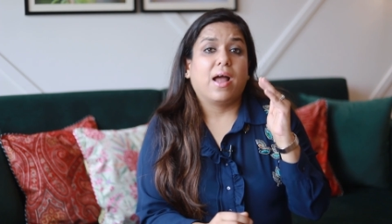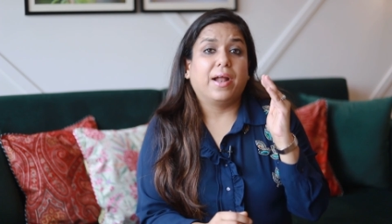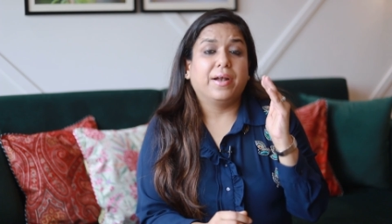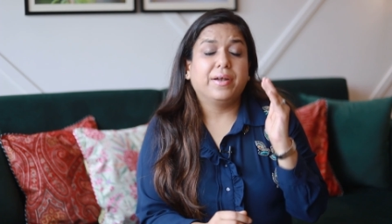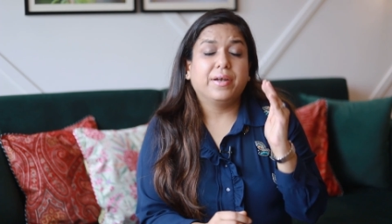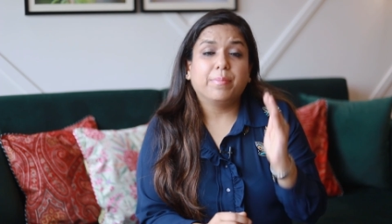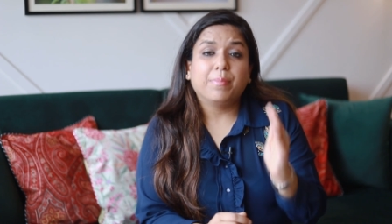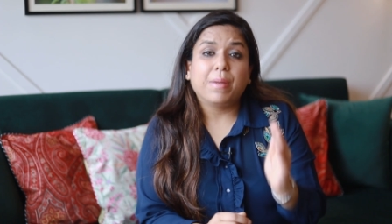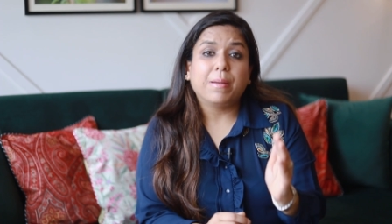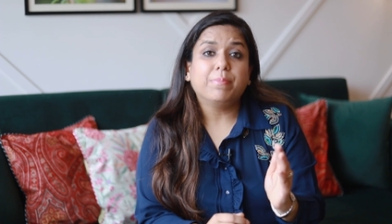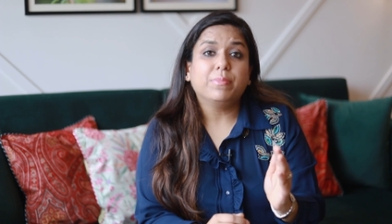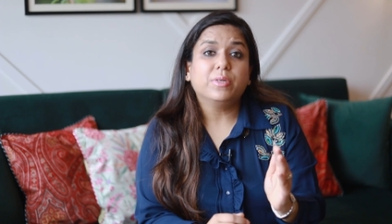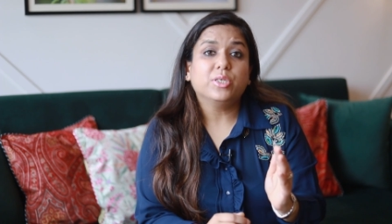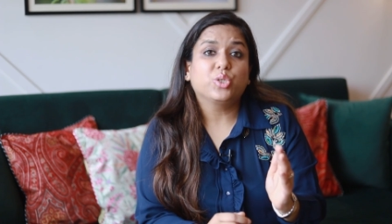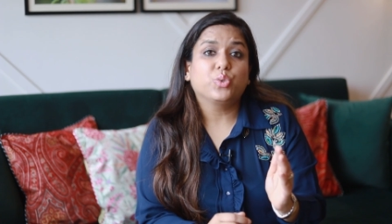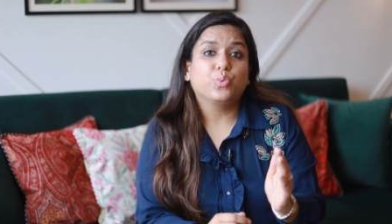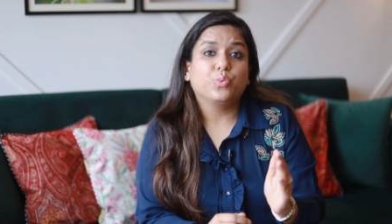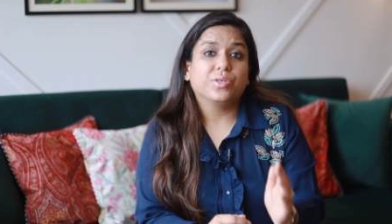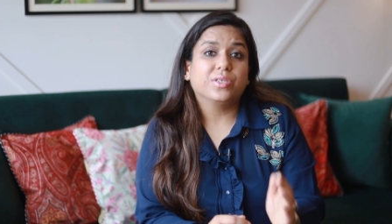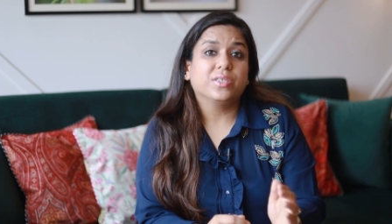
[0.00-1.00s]
And remember
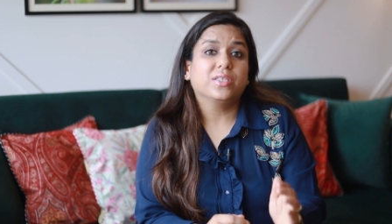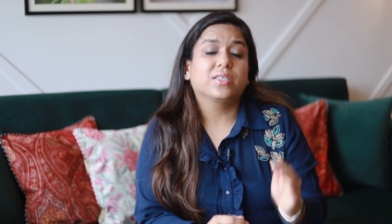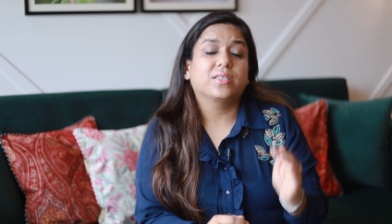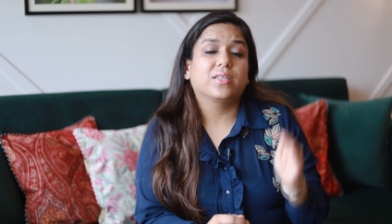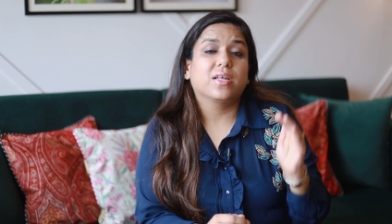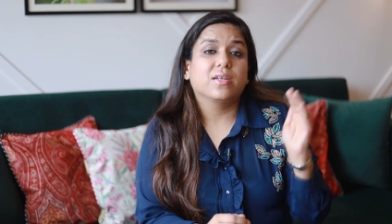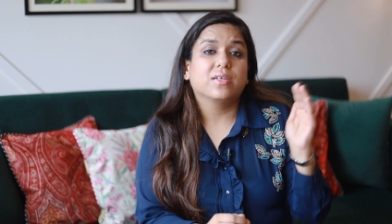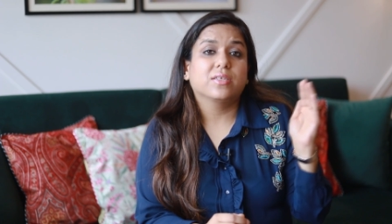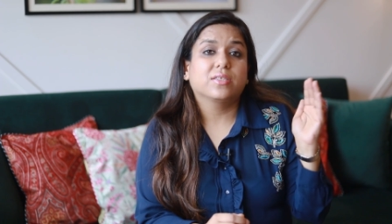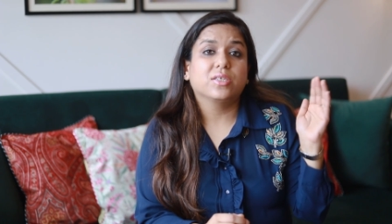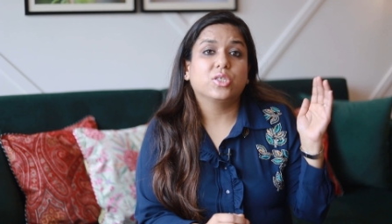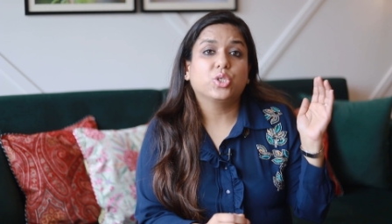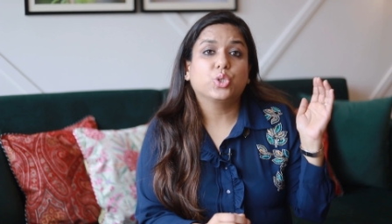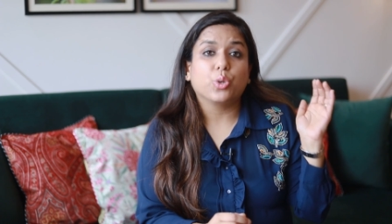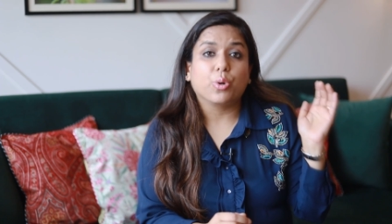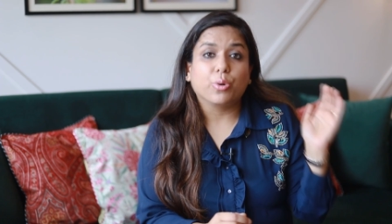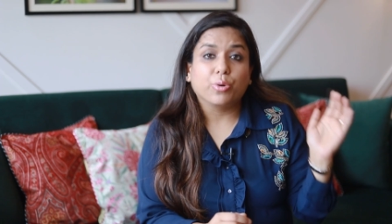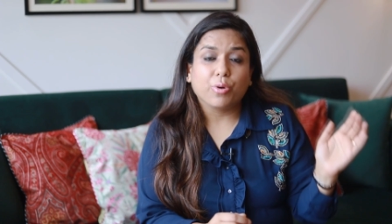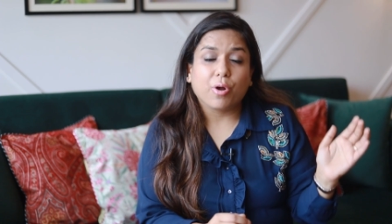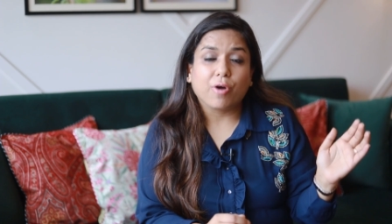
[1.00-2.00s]
students, there is a
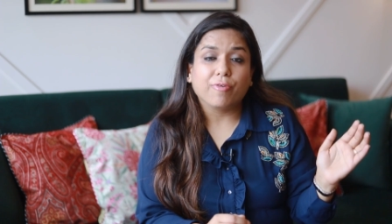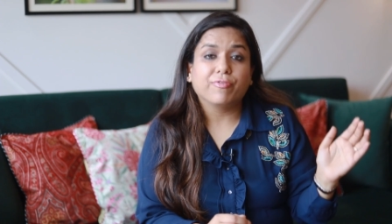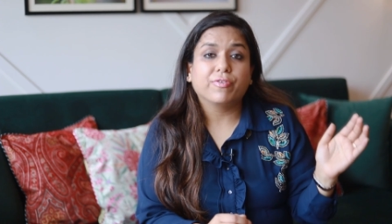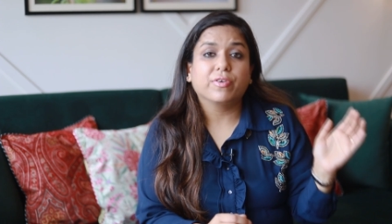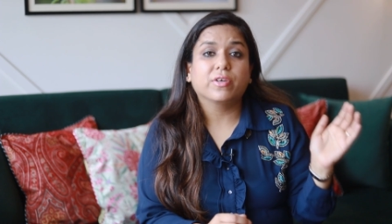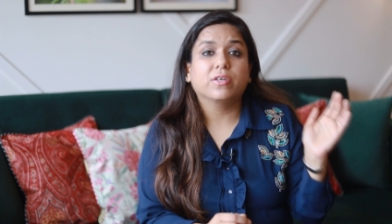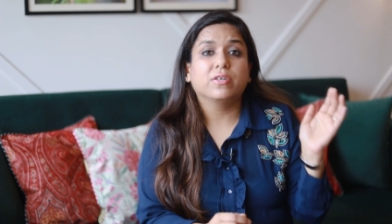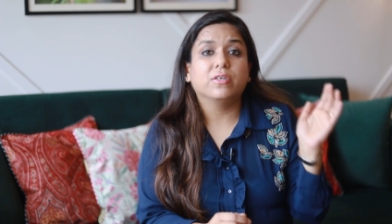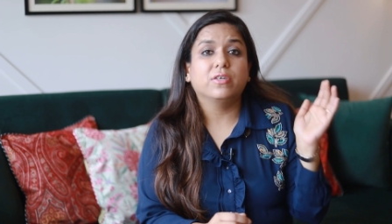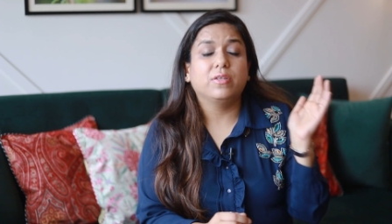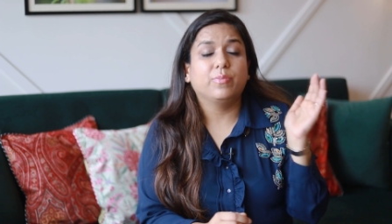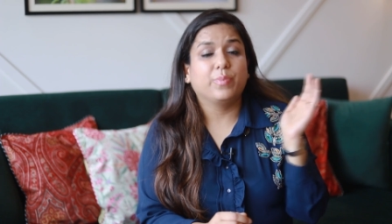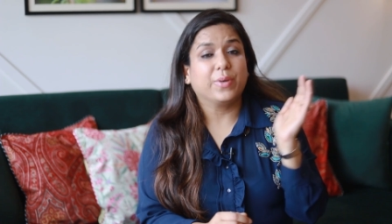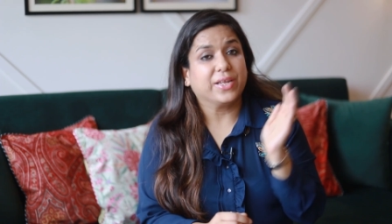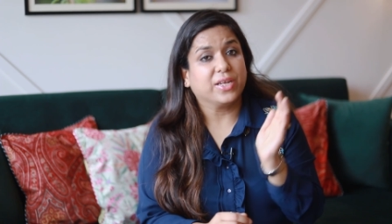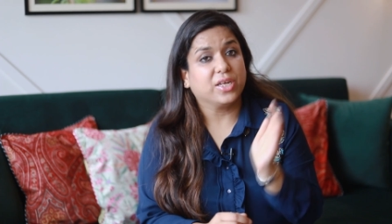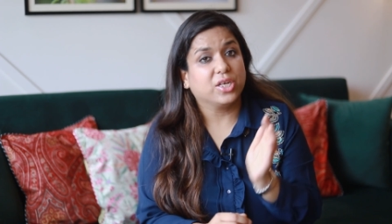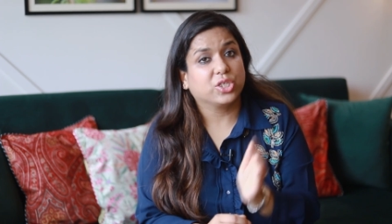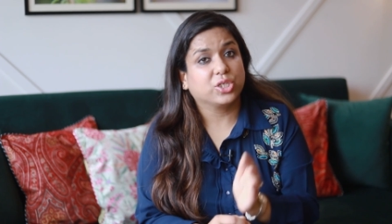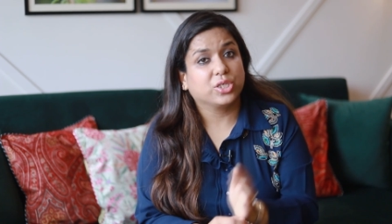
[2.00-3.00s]
geographical
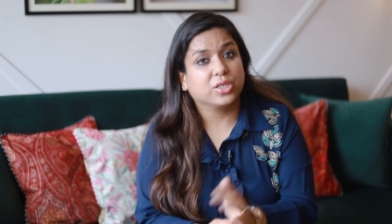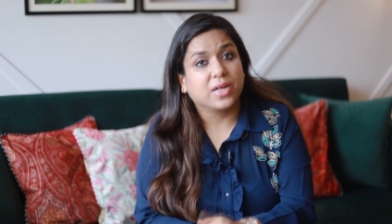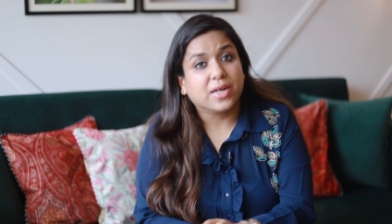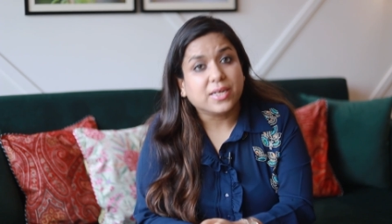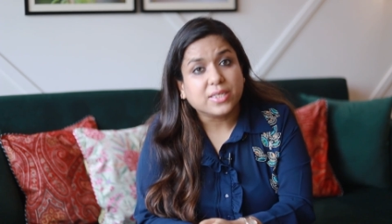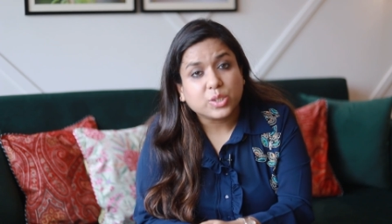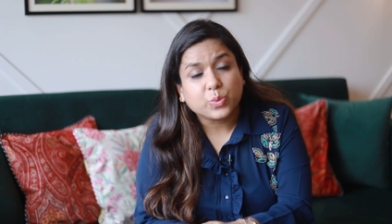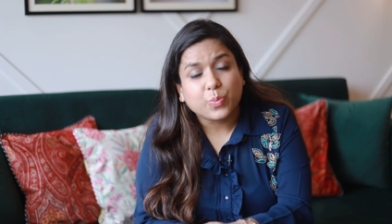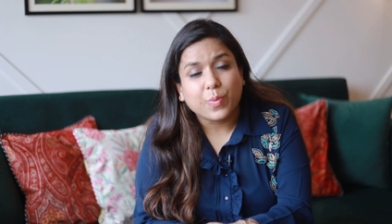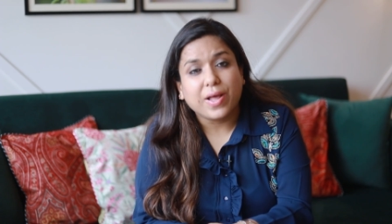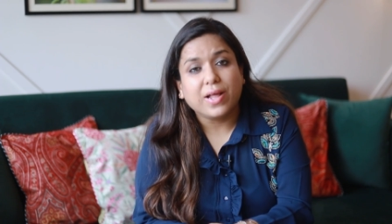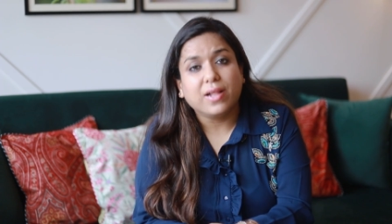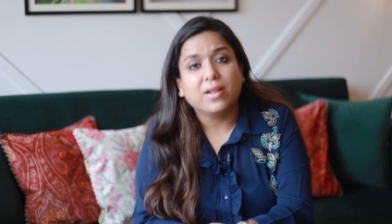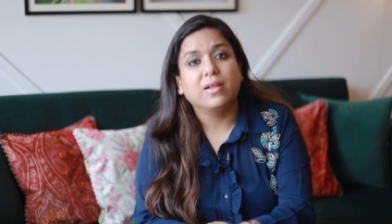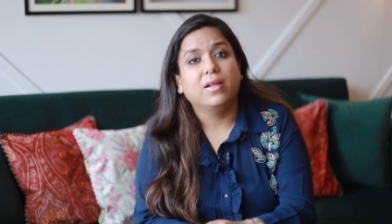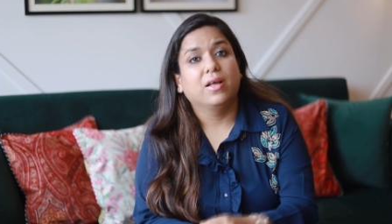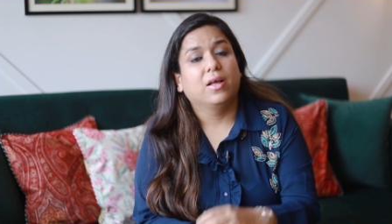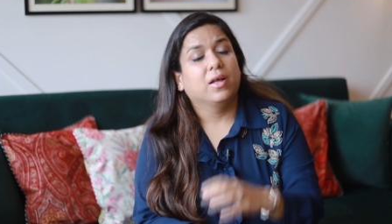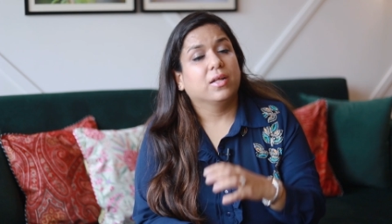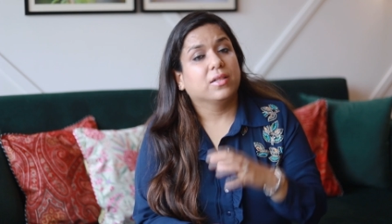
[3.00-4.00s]
variation as well.